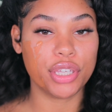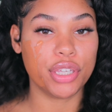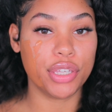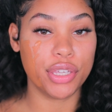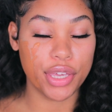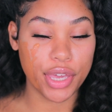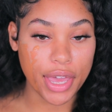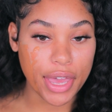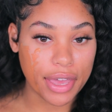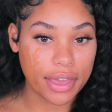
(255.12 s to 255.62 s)

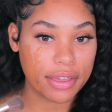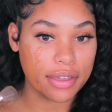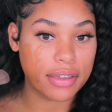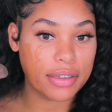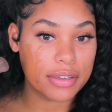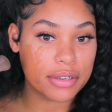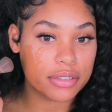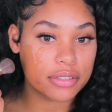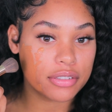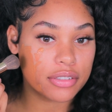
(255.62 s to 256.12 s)
Yeah,
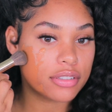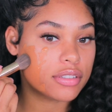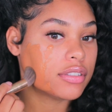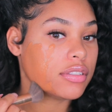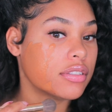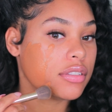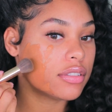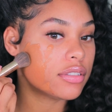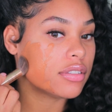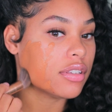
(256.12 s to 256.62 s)

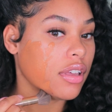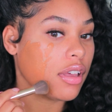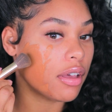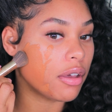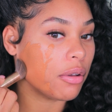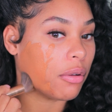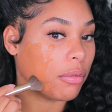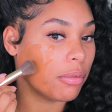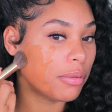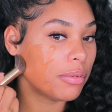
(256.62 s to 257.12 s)

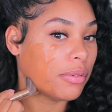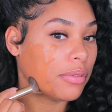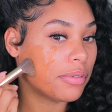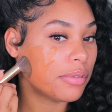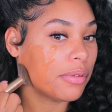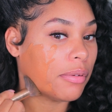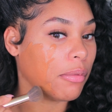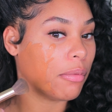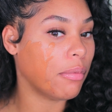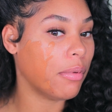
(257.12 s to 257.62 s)
so,
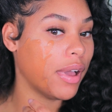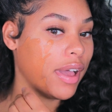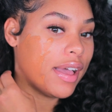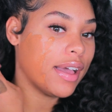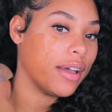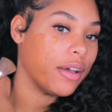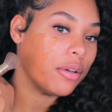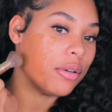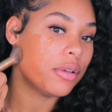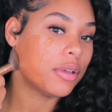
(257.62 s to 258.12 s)

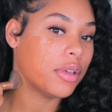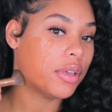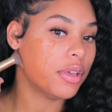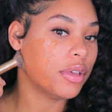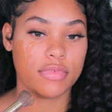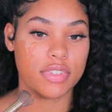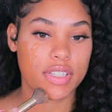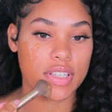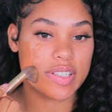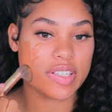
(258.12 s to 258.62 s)
wow.
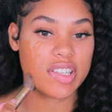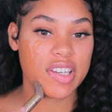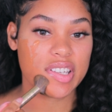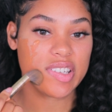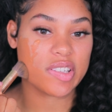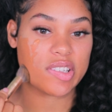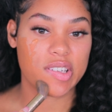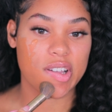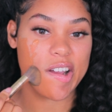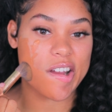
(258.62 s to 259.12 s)
Since it
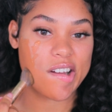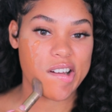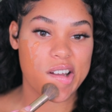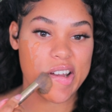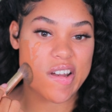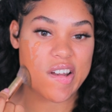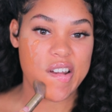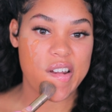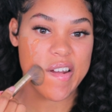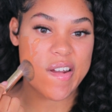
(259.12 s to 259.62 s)
is
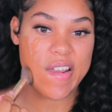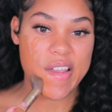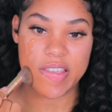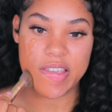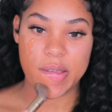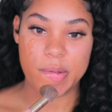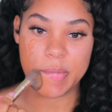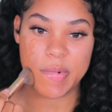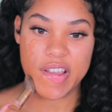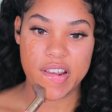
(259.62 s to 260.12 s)
darker
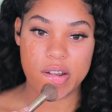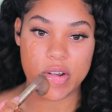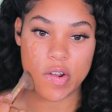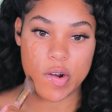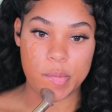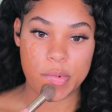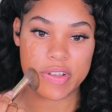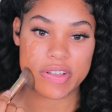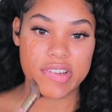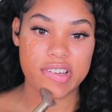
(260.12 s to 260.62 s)
than my
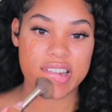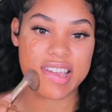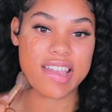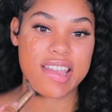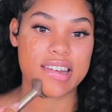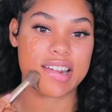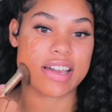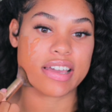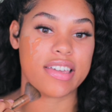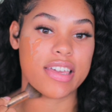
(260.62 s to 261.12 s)
normal
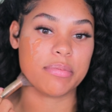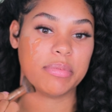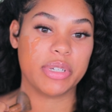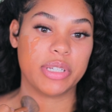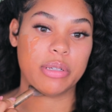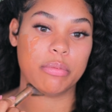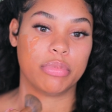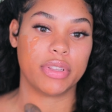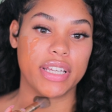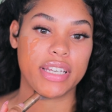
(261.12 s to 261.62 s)
shade, I am
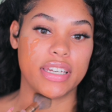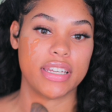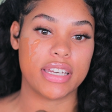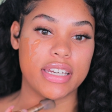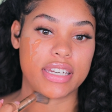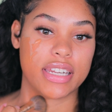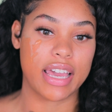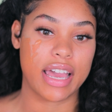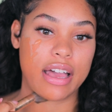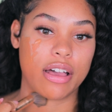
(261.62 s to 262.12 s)
gonna blend
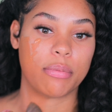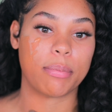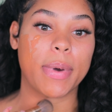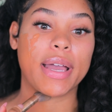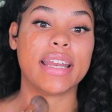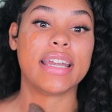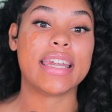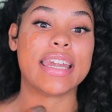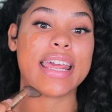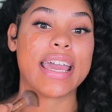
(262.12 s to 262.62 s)
it down
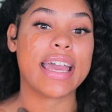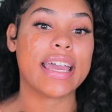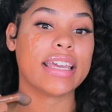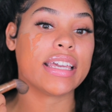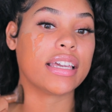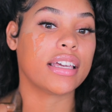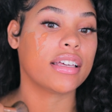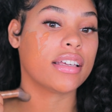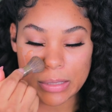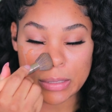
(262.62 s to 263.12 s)
my
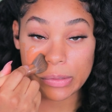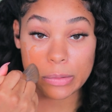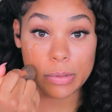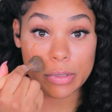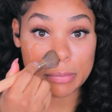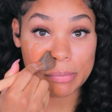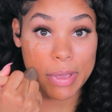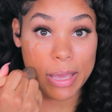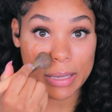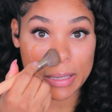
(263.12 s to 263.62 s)
neck. This
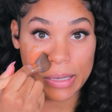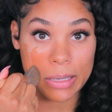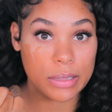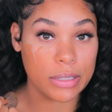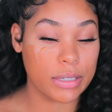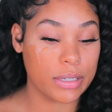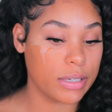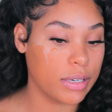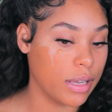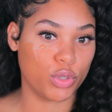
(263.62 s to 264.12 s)
was my
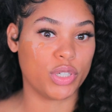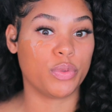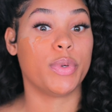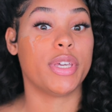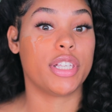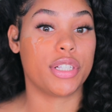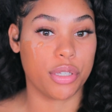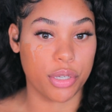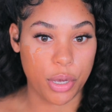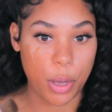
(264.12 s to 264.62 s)
color 3
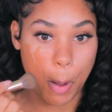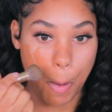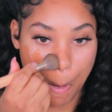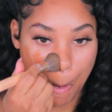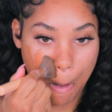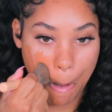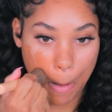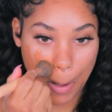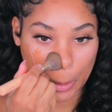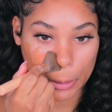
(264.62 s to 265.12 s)
weeks ago.
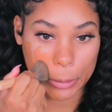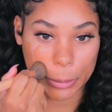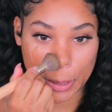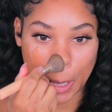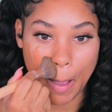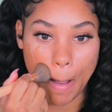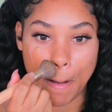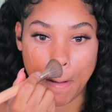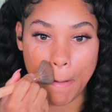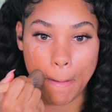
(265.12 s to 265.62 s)

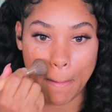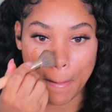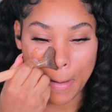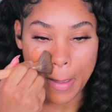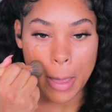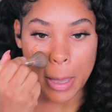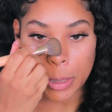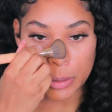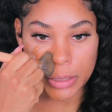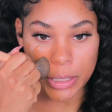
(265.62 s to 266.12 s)
So
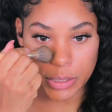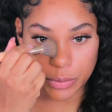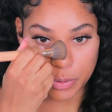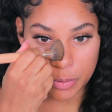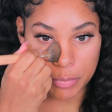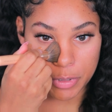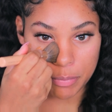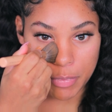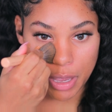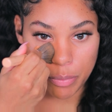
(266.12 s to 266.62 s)
this
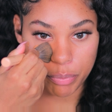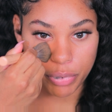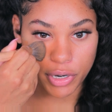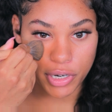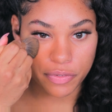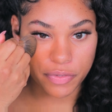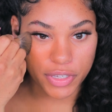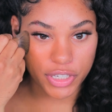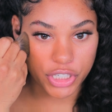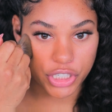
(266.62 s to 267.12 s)
would be my
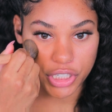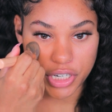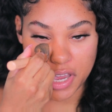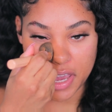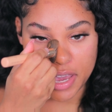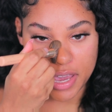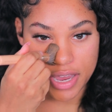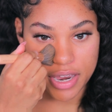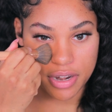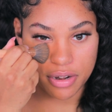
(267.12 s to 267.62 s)
perfect
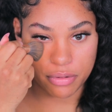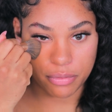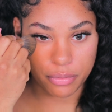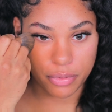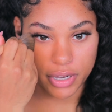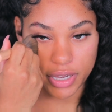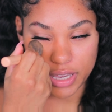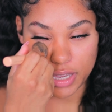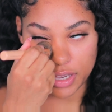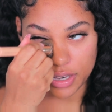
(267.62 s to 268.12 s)
shade
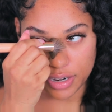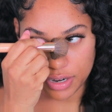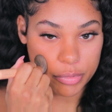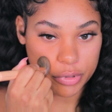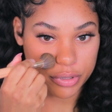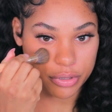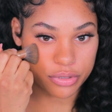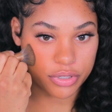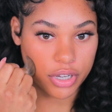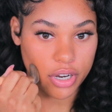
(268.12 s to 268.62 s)
when I'm
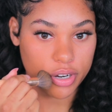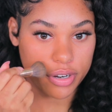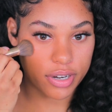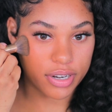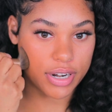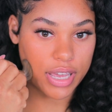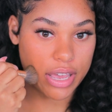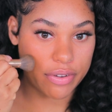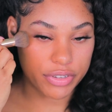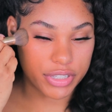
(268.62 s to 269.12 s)
a little darker
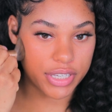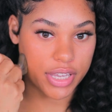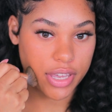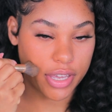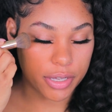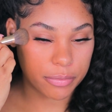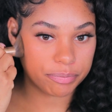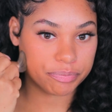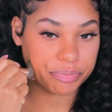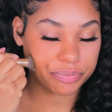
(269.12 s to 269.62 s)
and I have a
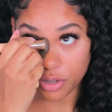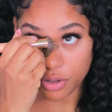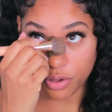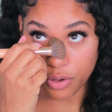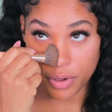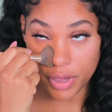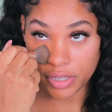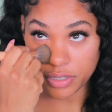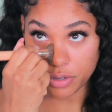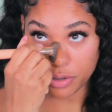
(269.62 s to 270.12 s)
tan.
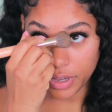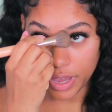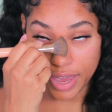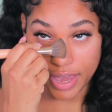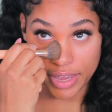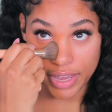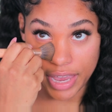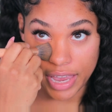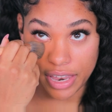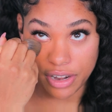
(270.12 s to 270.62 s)
So it's
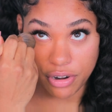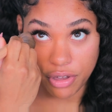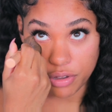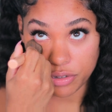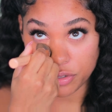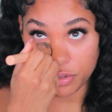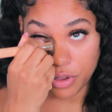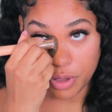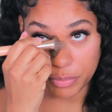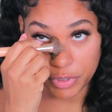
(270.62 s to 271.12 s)
okay. And
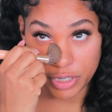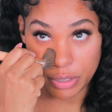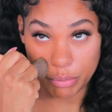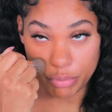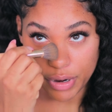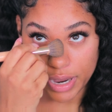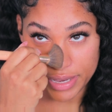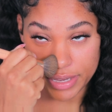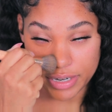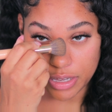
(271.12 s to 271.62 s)
also I'm gonna
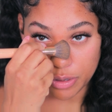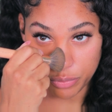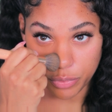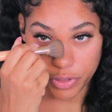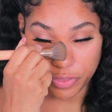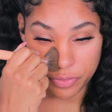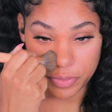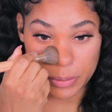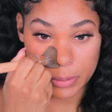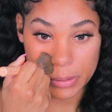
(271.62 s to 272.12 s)
brighten up
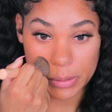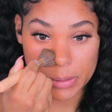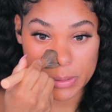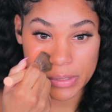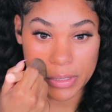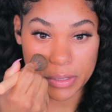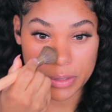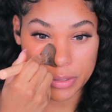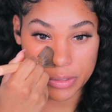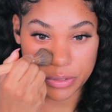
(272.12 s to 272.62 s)
with the
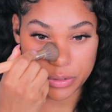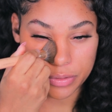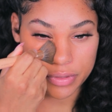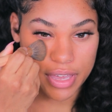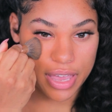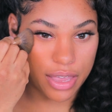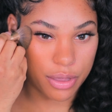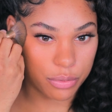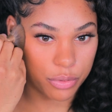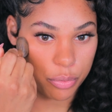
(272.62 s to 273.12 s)
concealer, so
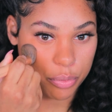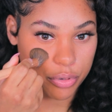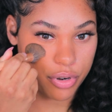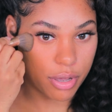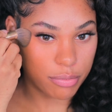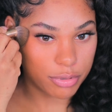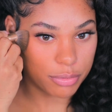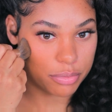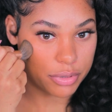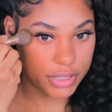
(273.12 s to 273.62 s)
that will
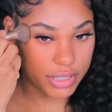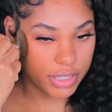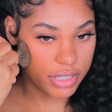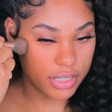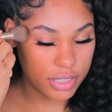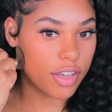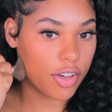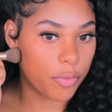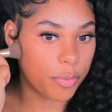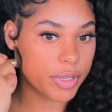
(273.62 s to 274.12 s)

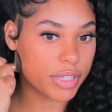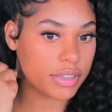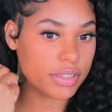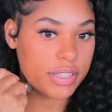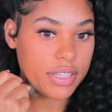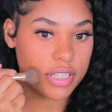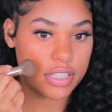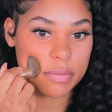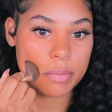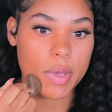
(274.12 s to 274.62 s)
probably help at
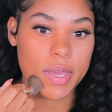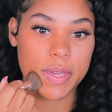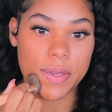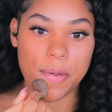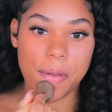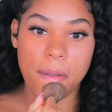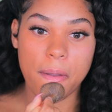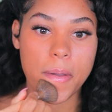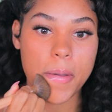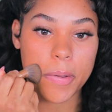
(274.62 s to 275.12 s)
least make
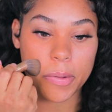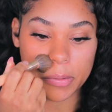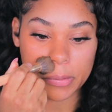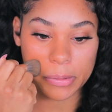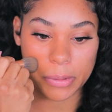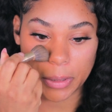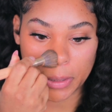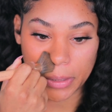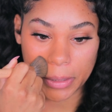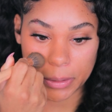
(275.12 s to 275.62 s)
it
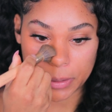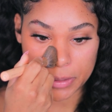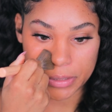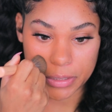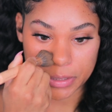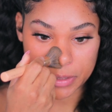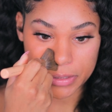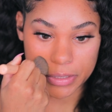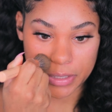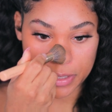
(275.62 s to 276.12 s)
look
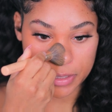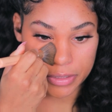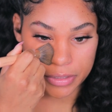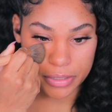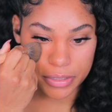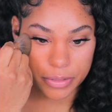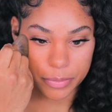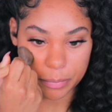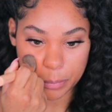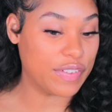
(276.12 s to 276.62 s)
decent.